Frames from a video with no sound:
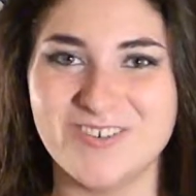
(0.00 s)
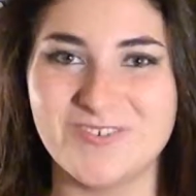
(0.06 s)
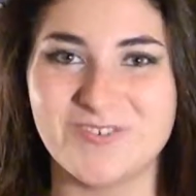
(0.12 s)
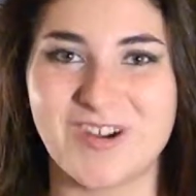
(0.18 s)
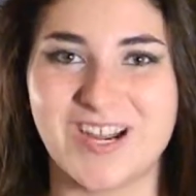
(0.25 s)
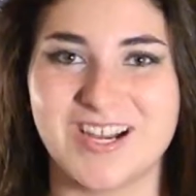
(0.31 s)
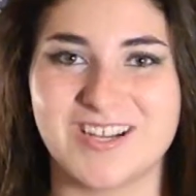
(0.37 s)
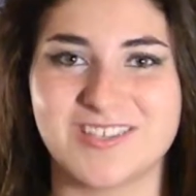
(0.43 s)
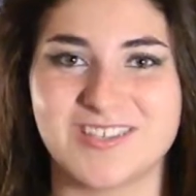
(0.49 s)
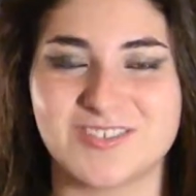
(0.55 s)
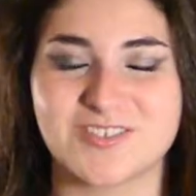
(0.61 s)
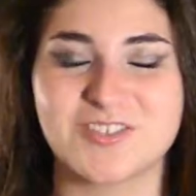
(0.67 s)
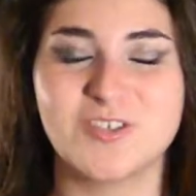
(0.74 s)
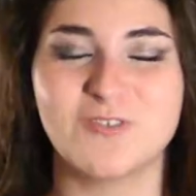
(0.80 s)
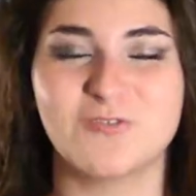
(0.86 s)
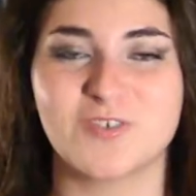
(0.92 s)
where
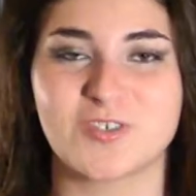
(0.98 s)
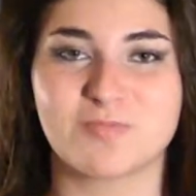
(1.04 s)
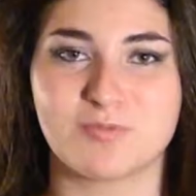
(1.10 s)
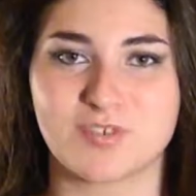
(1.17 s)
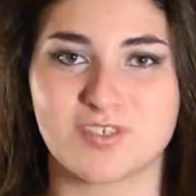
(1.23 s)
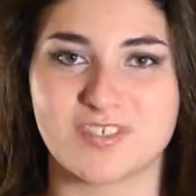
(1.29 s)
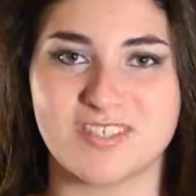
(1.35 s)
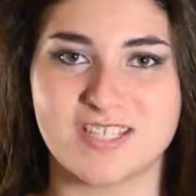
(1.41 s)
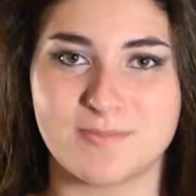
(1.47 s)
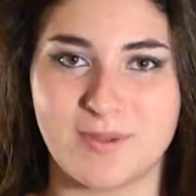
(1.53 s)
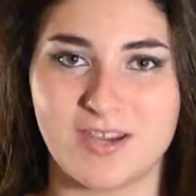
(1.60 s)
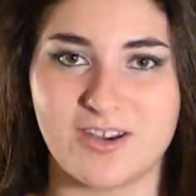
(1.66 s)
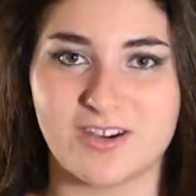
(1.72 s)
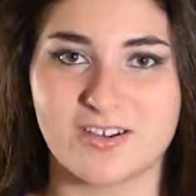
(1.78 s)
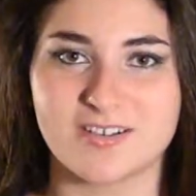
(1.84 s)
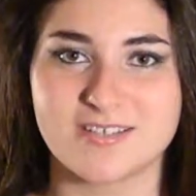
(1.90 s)
there's 2 first-person
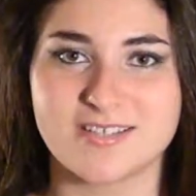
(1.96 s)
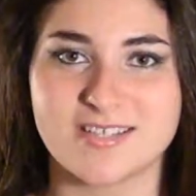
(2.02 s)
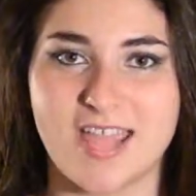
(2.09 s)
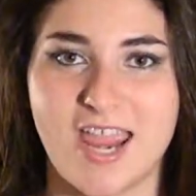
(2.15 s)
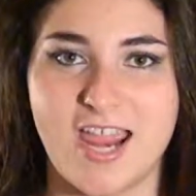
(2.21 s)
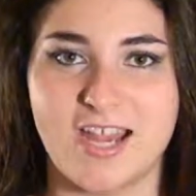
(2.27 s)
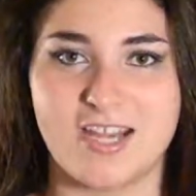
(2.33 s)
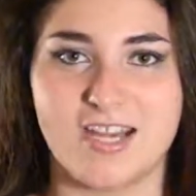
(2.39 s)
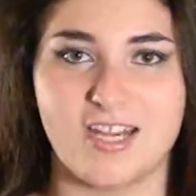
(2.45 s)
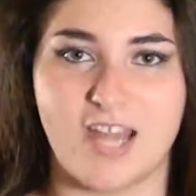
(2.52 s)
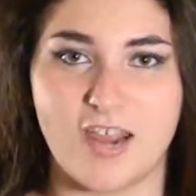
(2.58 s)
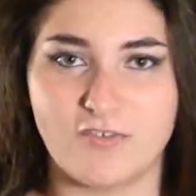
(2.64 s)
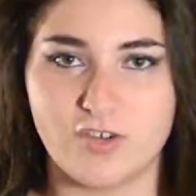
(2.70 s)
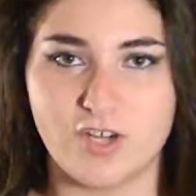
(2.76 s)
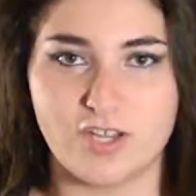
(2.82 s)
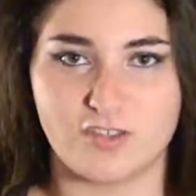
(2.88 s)
speakers, and in
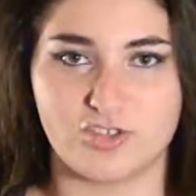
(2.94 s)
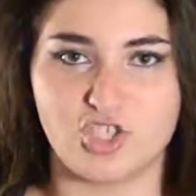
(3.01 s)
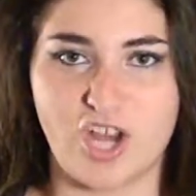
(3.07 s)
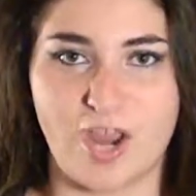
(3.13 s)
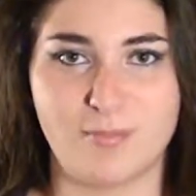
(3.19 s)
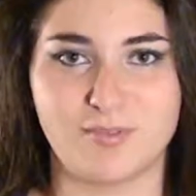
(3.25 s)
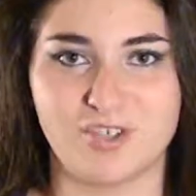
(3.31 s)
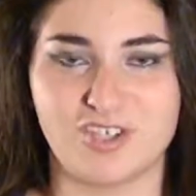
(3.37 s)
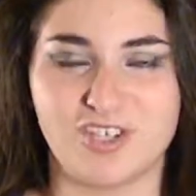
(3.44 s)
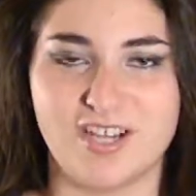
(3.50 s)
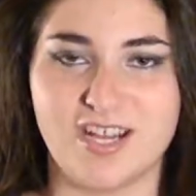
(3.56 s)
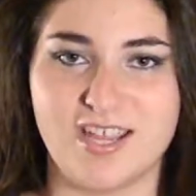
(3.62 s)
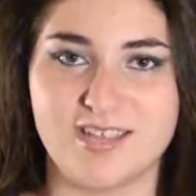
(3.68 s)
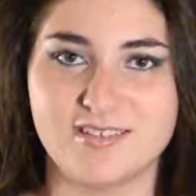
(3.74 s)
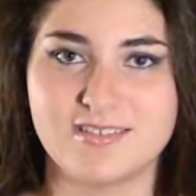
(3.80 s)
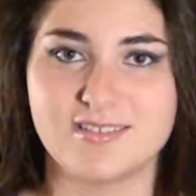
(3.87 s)
every other chapter
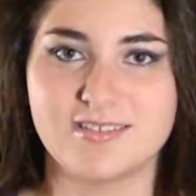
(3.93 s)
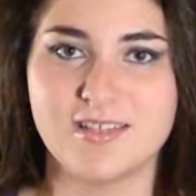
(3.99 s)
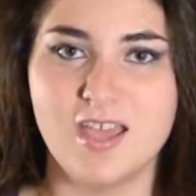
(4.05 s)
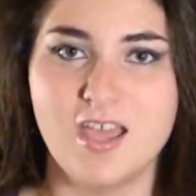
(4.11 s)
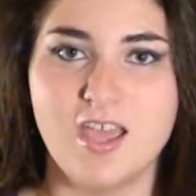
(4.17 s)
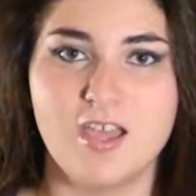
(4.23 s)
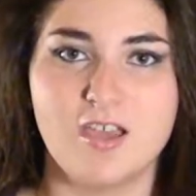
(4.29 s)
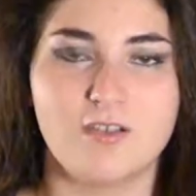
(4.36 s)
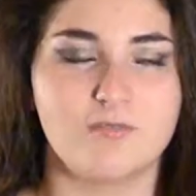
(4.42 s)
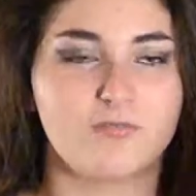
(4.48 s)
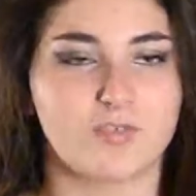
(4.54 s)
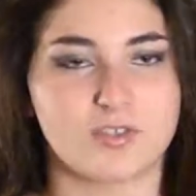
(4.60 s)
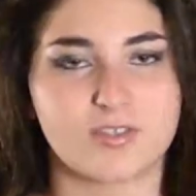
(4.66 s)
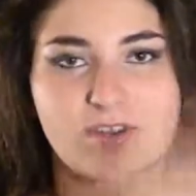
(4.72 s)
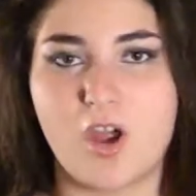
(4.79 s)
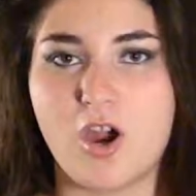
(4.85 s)
it's
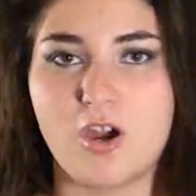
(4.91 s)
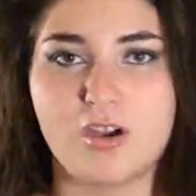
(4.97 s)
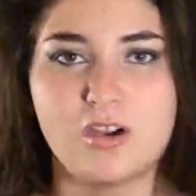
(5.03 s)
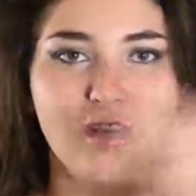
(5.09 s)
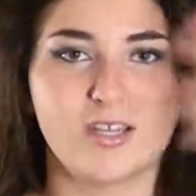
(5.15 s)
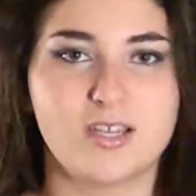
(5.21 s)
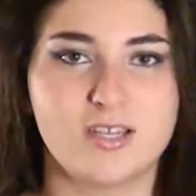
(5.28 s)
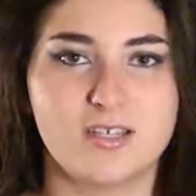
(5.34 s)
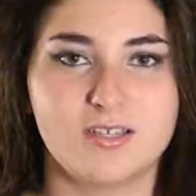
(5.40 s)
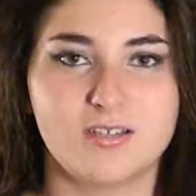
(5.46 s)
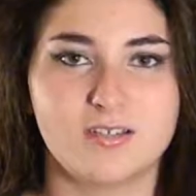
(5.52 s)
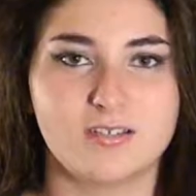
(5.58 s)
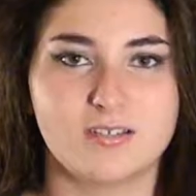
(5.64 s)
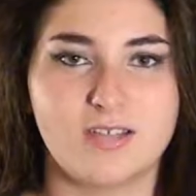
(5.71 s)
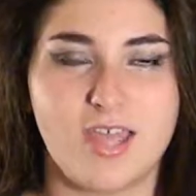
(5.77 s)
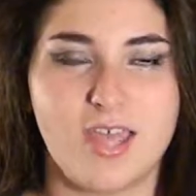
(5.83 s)
first
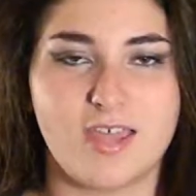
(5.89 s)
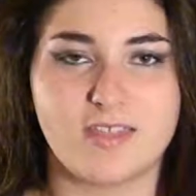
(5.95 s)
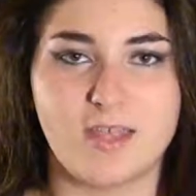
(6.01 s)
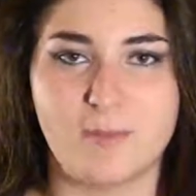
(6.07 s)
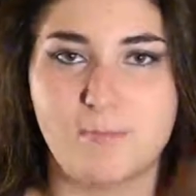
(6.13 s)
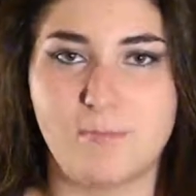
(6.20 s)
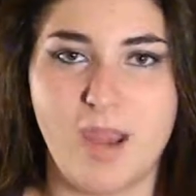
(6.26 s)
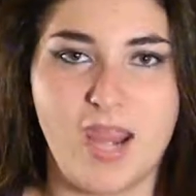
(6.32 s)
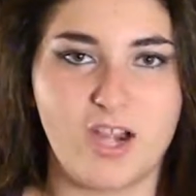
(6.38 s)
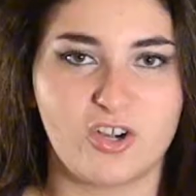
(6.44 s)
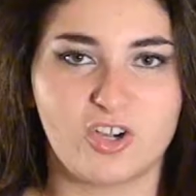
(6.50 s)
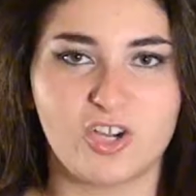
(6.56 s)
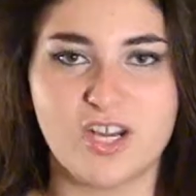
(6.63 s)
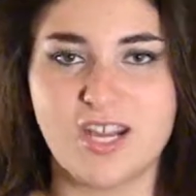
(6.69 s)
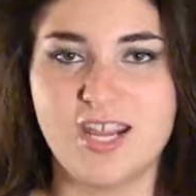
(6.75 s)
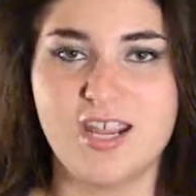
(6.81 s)
Ara and then
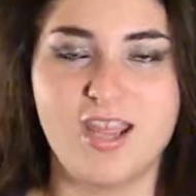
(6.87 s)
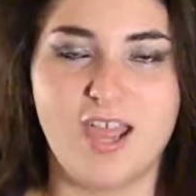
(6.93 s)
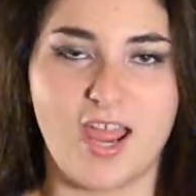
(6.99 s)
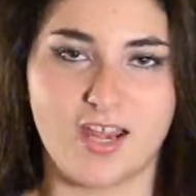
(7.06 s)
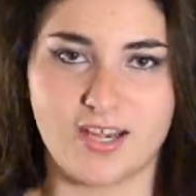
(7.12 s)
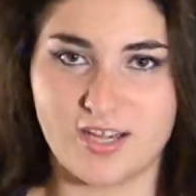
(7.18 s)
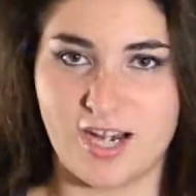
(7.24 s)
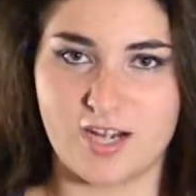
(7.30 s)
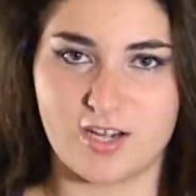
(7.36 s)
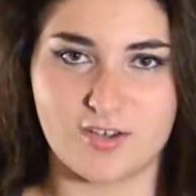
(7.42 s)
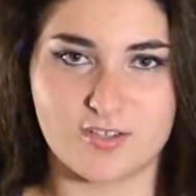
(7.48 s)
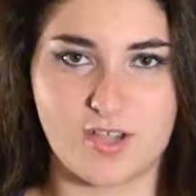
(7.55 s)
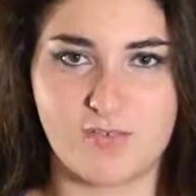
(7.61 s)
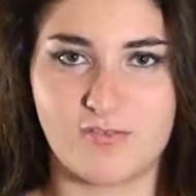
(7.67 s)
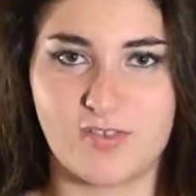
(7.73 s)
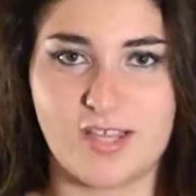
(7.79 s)
Perry, and it kind of goes
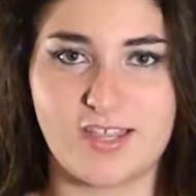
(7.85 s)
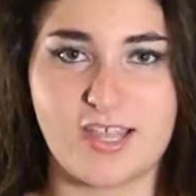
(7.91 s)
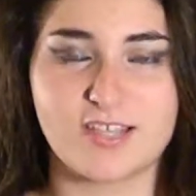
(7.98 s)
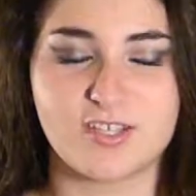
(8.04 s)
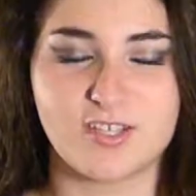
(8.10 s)
on like that.